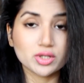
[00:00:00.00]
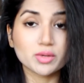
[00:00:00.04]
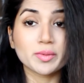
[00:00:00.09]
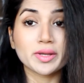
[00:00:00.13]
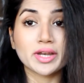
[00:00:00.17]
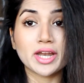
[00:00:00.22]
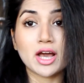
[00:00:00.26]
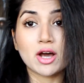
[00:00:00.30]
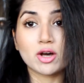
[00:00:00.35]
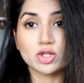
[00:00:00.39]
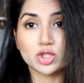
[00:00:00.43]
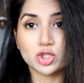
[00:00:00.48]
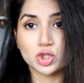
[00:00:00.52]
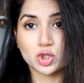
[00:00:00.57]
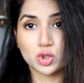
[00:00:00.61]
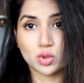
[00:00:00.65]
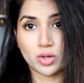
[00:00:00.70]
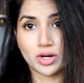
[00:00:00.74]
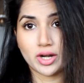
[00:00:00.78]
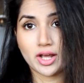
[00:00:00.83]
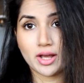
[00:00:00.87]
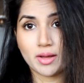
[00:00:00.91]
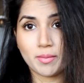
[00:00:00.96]
You mean how
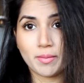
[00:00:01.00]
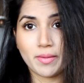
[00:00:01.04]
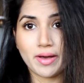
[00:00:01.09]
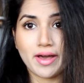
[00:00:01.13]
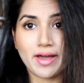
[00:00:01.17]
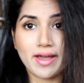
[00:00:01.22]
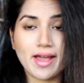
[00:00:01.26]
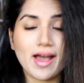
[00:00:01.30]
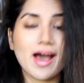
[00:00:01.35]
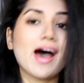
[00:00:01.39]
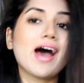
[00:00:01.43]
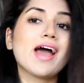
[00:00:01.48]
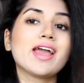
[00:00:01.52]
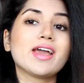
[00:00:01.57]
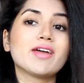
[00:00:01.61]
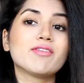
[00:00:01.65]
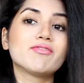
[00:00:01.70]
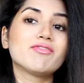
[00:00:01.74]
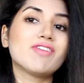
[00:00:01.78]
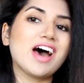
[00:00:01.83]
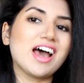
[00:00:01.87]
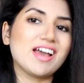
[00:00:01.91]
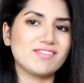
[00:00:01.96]
short am I? I
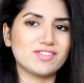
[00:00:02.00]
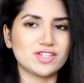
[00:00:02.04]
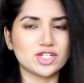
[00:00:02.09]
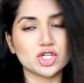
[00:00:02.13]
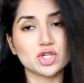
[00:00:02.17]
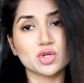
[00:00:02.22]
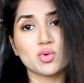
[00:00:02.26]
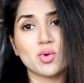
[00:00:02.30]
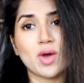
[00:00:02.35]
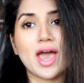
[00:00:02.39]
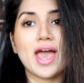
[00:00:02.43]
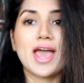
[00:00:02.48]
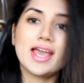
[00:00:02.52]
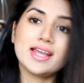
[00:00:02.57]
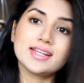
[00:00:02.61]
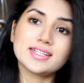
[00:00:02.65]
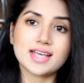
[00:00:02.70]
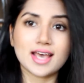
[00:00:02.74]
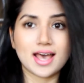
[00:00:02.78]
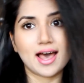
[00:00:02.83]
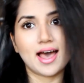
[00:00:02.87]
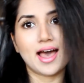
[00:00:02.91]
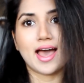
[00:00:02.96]
am 5'2
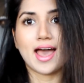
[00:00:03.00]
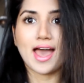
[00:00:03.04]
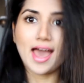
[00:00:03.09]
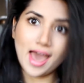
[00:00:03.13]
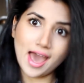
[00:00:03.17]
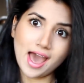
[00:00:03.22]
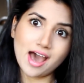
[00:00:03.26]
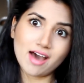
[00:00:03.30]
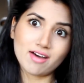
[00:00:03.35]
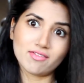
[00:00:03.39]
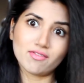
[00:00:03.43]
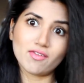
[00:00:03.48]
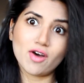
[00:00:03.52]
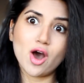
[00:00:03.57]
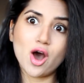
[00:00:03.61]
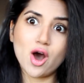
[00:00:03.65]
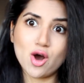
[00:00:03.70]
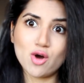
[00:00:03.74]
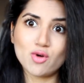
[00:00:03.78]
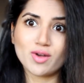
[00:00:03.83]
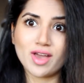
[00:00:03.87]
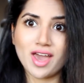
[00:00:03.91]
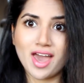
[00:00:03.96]
and a half,
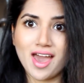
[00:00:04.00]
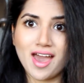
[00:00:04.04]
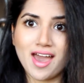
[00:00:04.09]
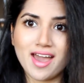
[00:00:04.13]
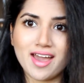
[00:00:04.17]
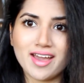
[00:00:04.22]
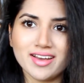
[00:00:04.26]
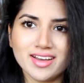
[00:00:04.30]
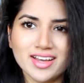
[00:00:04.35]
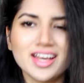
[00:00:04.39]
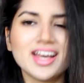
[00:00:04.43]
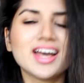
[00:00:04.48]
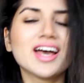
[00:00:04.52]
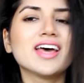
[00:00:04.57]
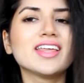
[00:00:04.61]
okay?